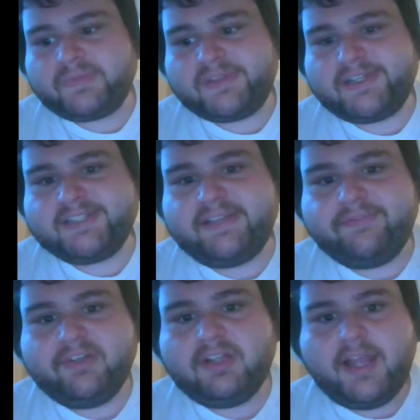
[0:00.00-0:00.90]
Because I
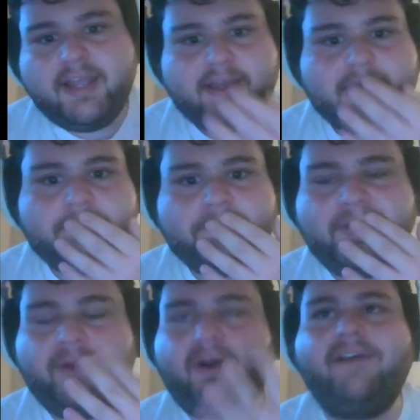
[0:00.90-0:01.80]
feel like, you
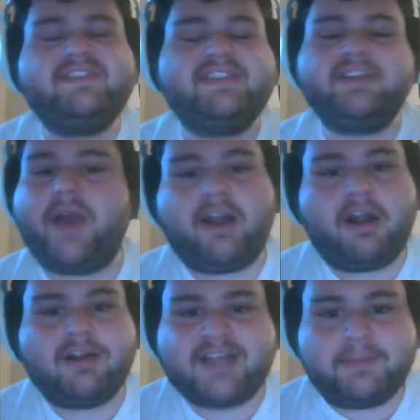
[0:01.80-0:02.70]
know, obviously you had a
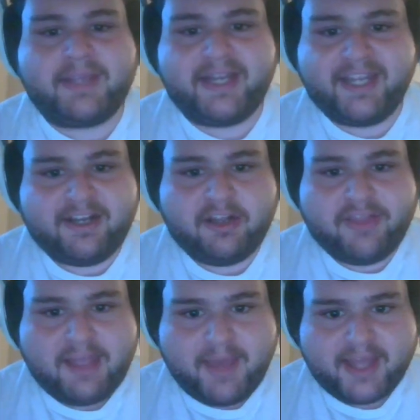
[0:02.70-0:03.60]
hard time getting in on
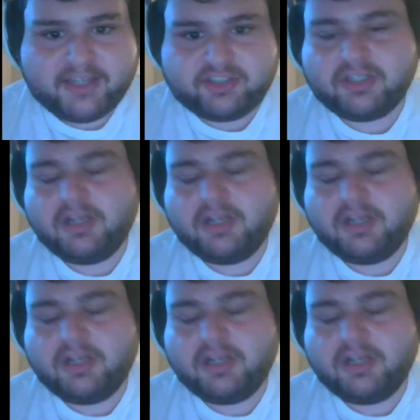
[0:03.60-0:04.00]
that match.